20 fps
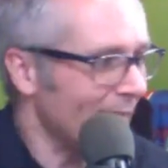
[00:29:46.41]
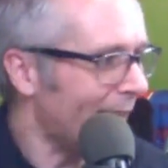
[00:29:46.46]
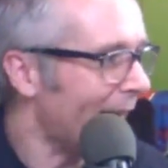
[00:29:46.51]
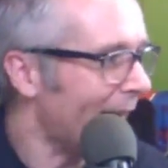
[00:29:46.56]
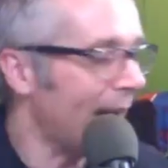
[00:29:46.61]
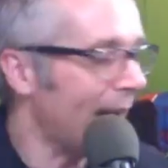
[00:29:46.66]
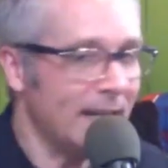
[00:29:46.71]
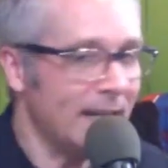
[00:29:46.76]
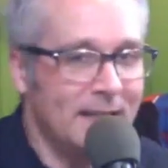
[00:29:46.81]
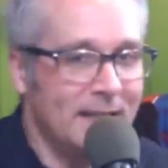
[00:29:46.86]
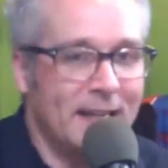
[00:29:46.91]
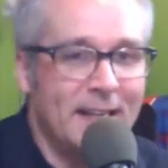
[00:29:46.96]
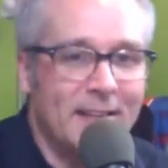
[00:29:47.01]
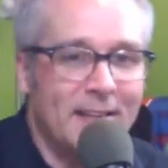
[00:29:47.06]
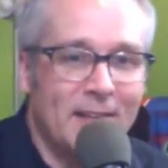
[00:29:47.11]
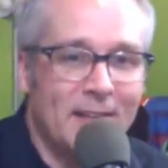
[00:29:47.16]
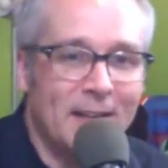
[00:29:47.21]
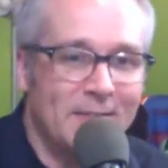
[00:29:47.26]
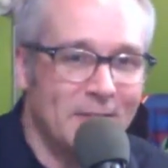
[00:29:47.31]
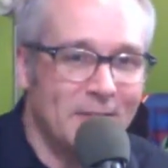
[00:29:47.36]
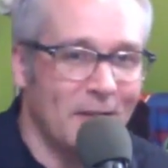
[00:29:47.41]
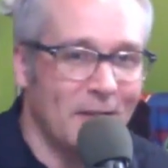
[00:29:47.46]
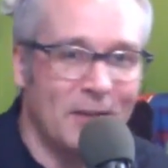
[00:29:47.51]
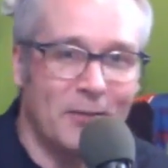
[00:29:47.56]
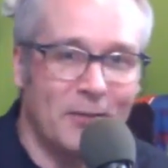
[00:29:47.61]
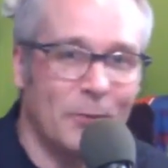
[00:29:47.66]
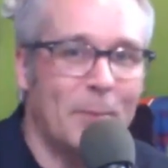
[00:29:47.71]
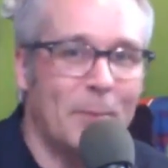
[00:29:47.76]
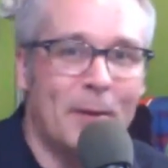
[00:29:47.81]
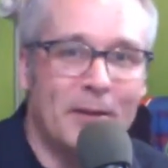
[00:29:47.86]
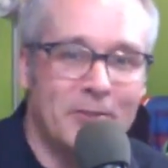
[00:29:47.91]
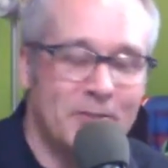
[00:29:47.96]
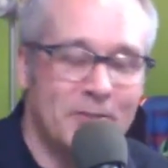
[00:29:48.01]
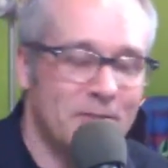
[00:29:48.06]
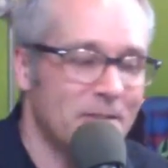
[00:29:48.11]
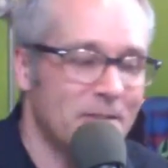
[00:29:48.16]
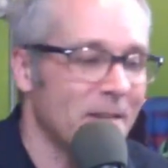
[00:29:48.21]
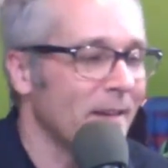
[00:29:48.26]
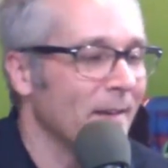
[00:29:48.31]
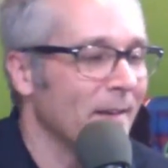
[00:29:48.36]
ah, I didn't take it. I took like three
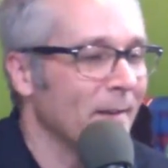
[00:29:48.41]
pictures.